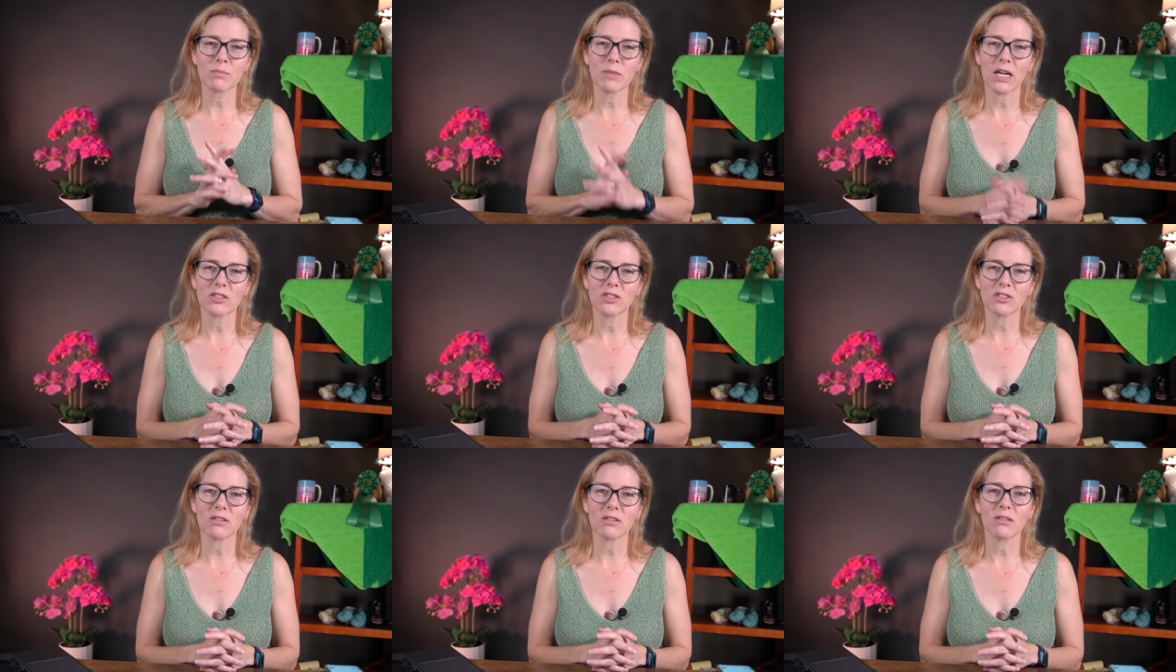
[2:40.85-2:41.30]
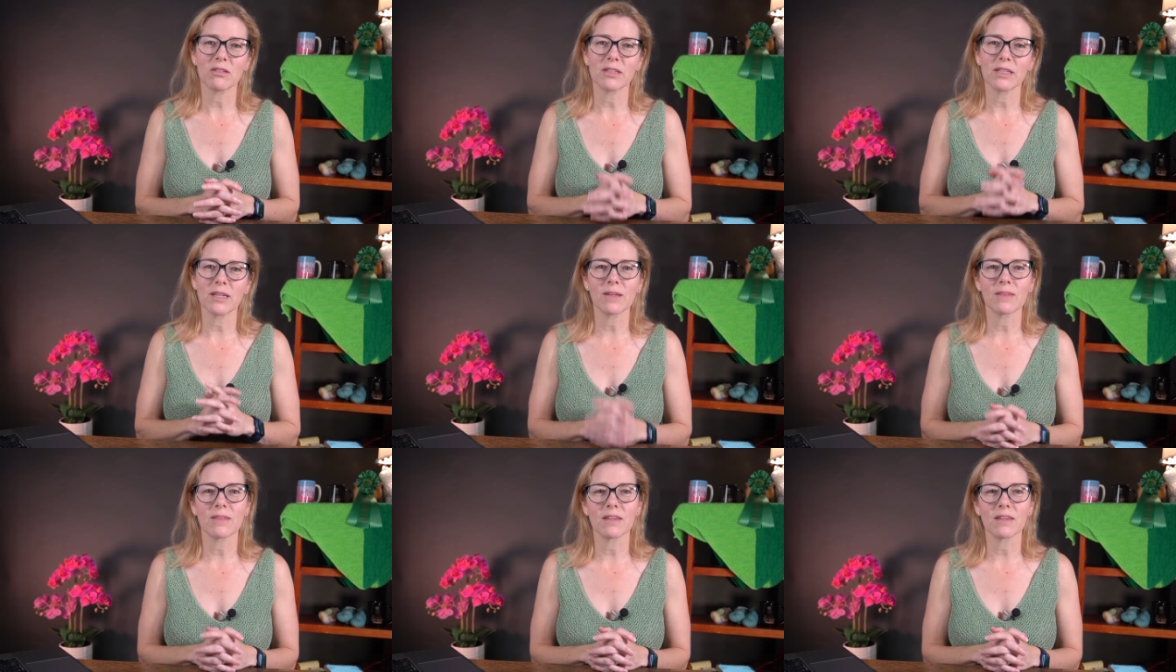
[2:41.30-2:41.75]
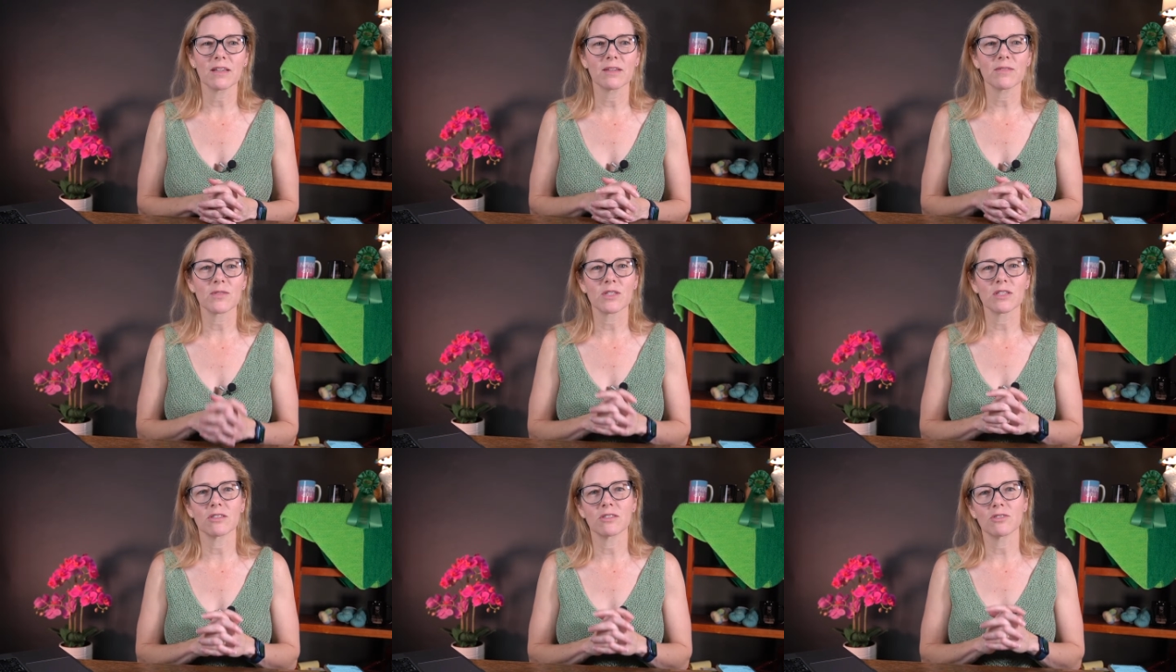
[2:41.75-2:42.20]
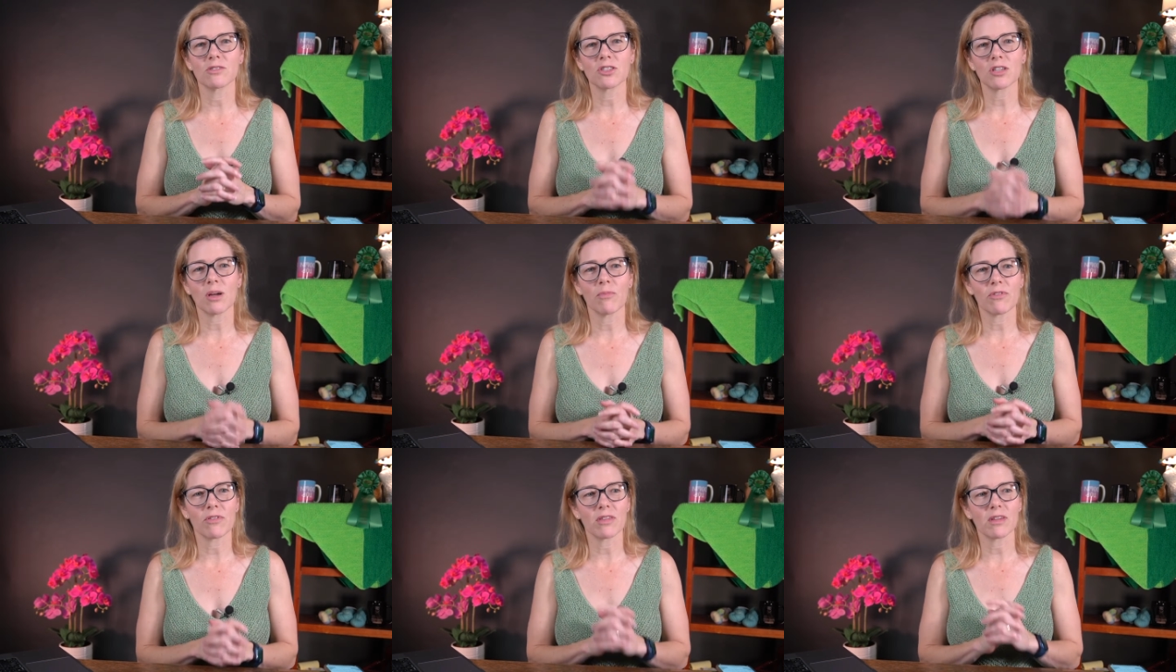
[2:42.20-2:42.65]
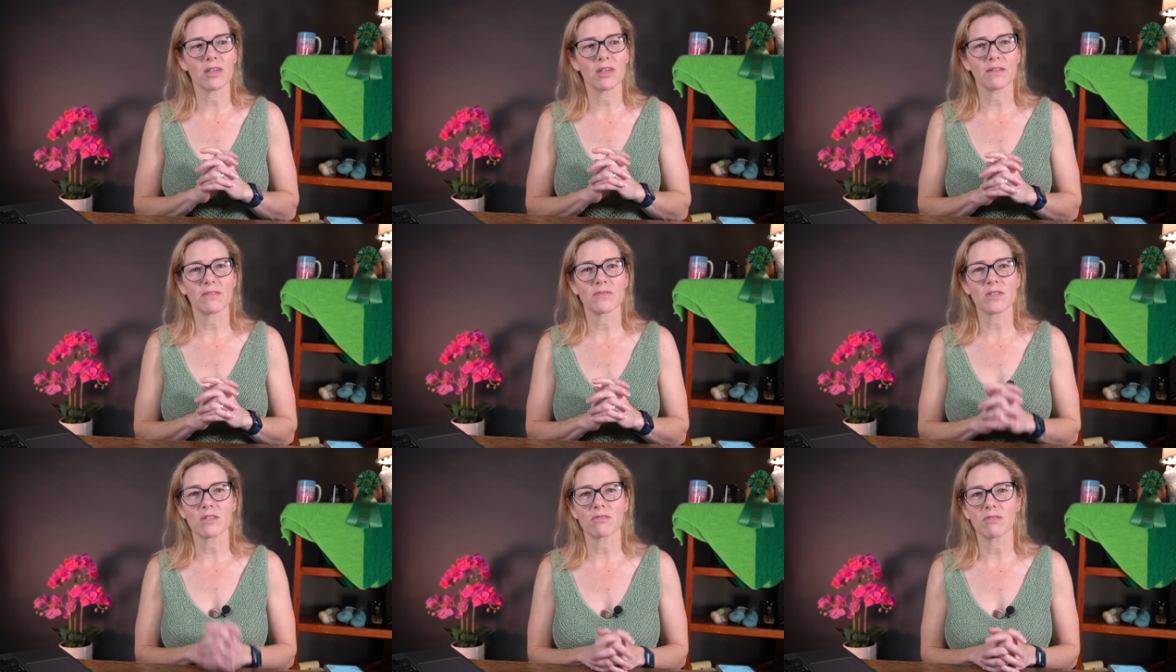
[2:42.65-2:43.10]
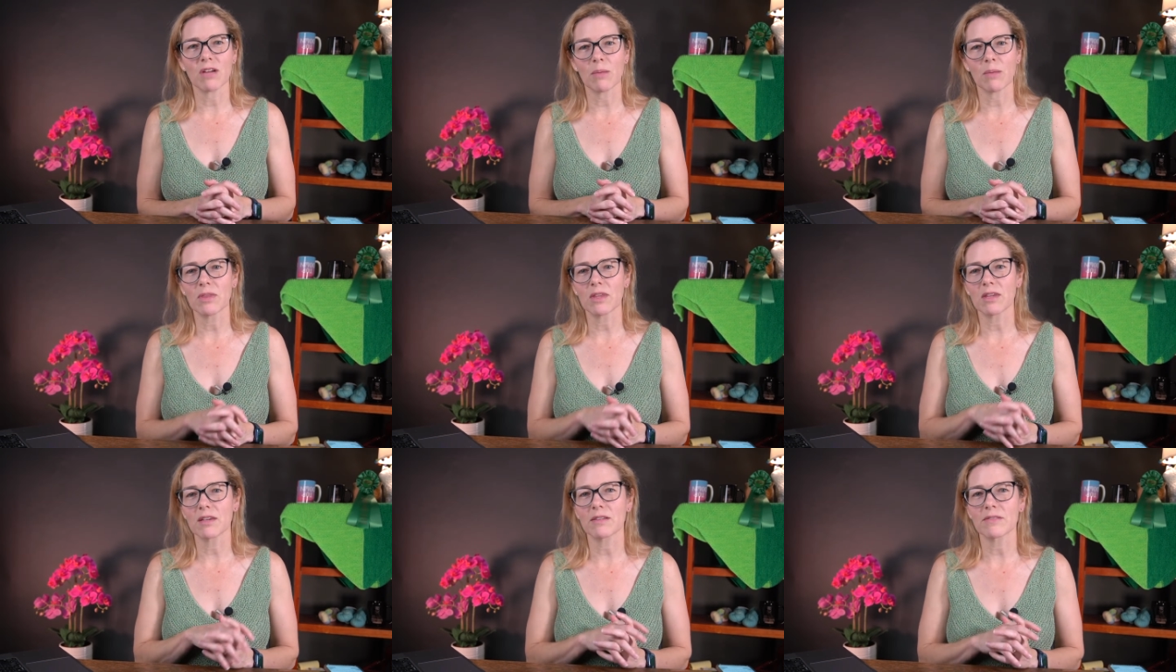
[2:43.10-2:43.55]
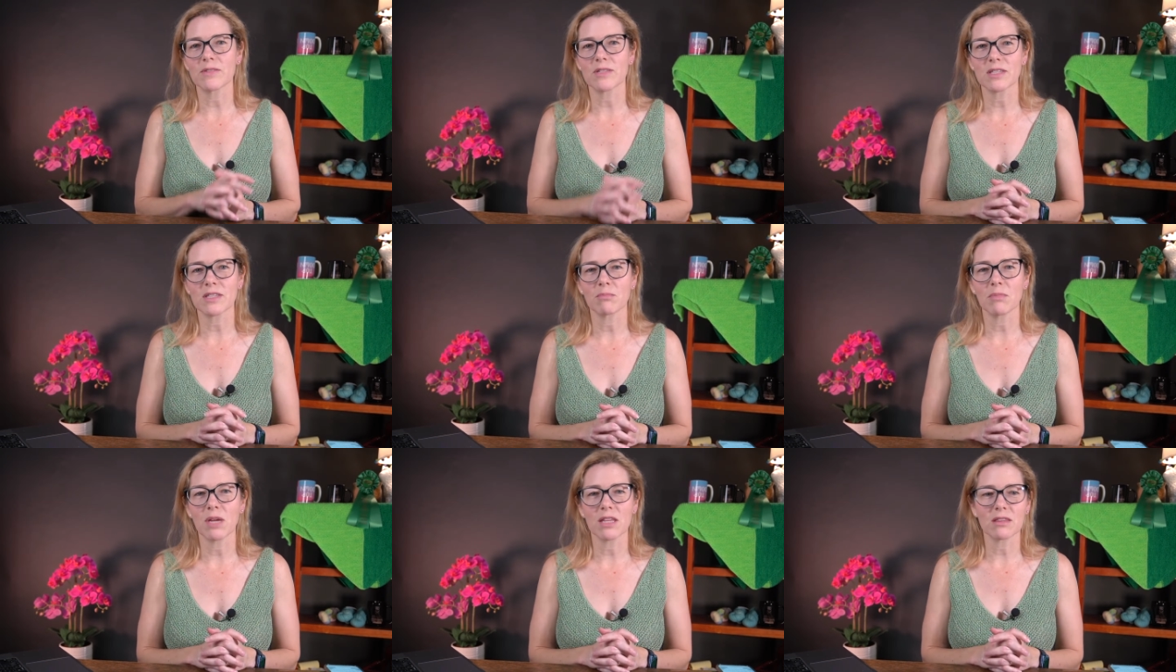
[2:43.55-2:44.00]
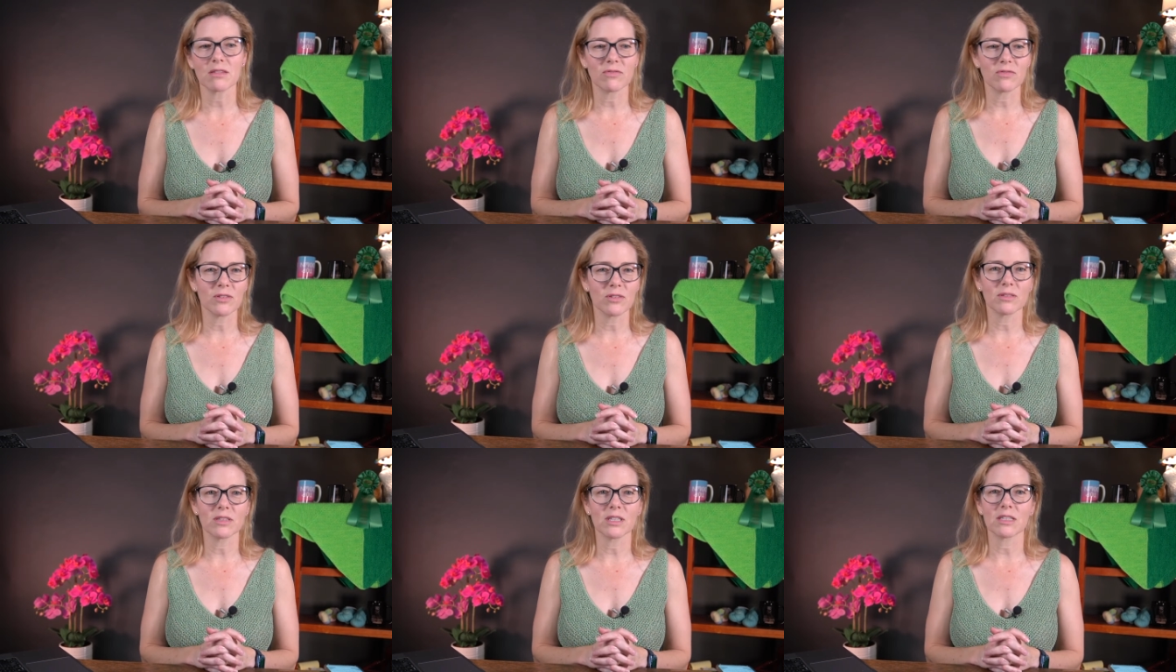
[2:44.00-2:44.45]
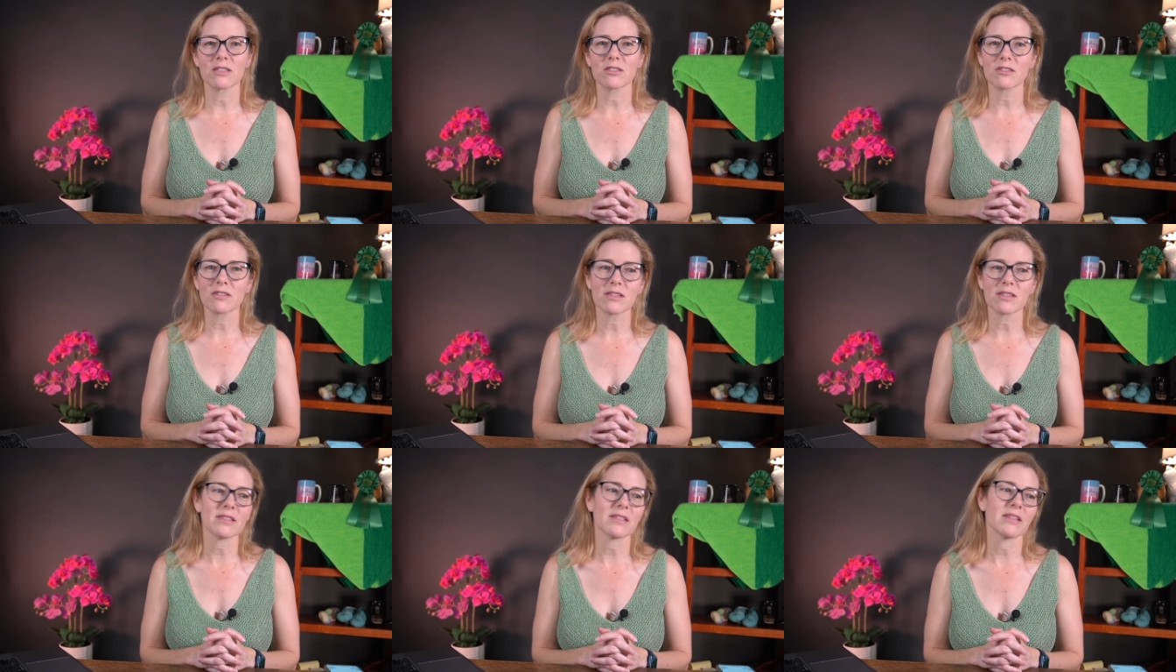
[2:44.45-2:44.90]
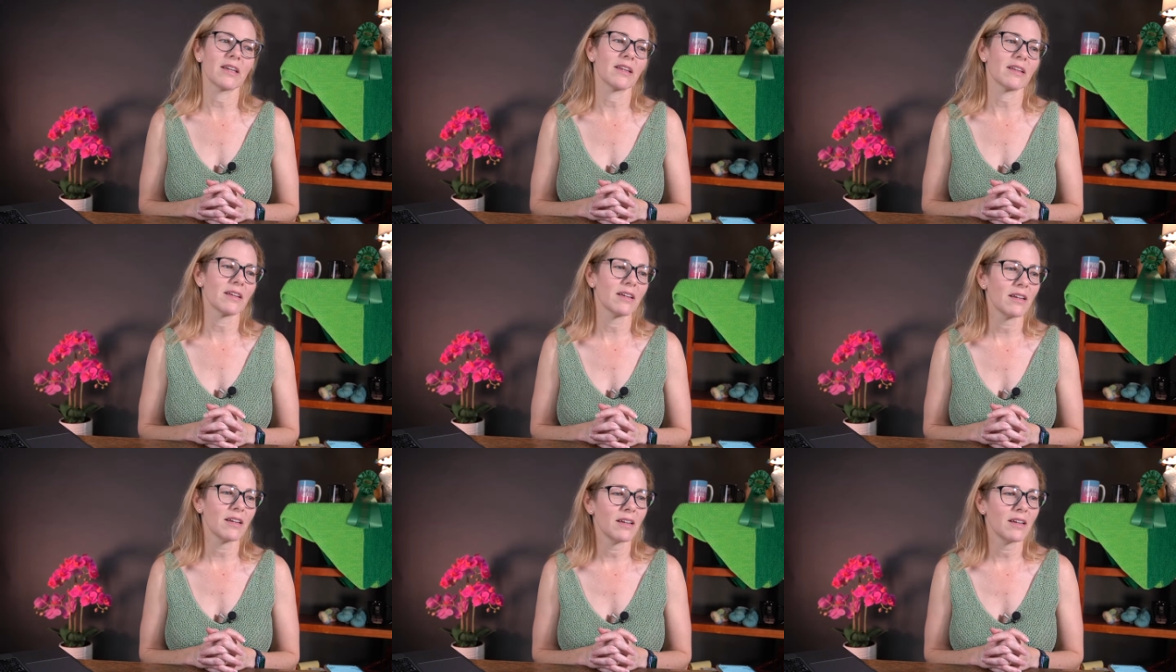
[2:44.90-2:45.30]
magical and get the gifts and shop for the gifts and wrap the gifts and make the food, and it's just like,